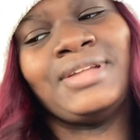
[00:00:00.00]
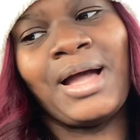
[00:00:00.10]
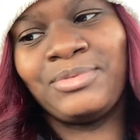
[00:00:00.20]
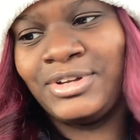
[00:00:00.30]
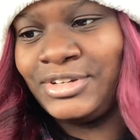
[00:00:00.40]

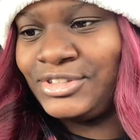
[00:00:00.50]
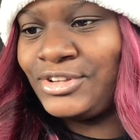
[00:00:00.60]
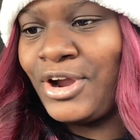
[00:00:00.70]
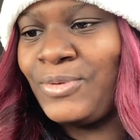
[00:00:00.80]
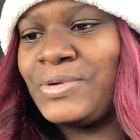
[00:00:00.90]
I'm going to
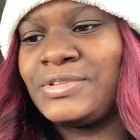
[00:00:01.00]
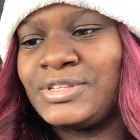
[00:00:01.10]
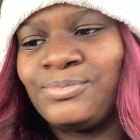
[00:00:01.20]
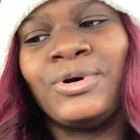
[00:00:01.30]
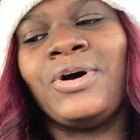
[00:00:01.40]
start with the
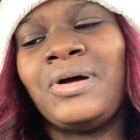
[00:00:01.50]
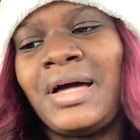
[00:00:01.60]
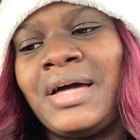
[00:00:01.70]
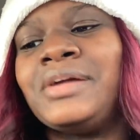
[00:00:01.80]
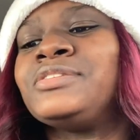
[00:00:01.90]
small
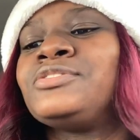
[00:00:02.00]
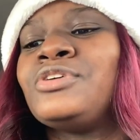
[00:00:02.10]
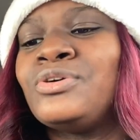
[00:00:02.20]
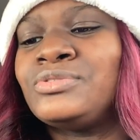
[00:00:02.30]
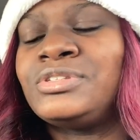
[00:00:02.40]
ice
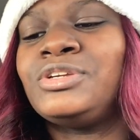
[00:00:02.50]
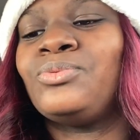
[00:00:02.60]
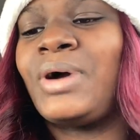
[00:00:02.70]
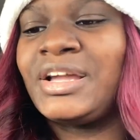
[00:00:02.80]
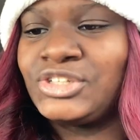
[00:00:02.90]
toasted
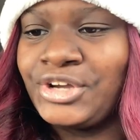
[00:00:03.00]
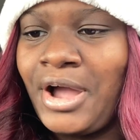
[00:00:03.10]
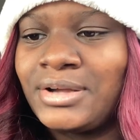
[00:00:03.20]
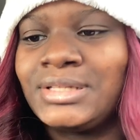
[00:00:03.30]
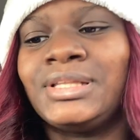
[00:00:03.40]
white
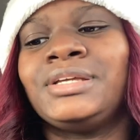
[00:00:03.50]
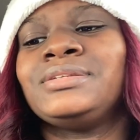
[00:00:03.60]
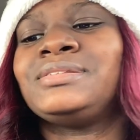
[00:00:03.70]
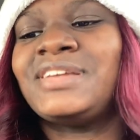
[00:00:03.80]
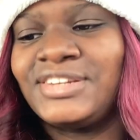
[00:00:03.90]
chocolate
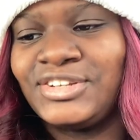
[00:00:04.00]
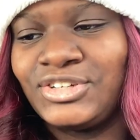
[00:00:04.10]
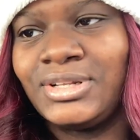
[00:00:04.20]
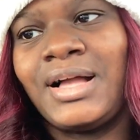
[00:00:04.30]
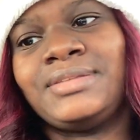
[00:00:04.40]
signature
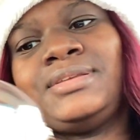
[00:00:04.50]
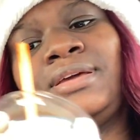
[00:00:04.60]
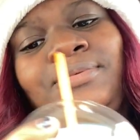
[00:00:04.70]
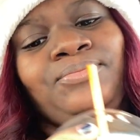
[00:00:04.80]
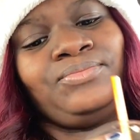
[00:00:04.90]

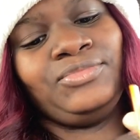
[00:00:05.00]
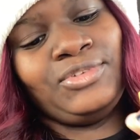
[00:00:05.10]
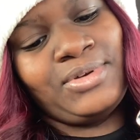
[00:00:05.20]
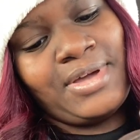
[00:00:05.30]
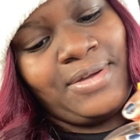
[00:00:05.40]
latte.
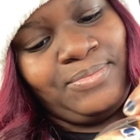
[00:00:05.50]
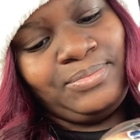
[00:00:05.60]
Okay.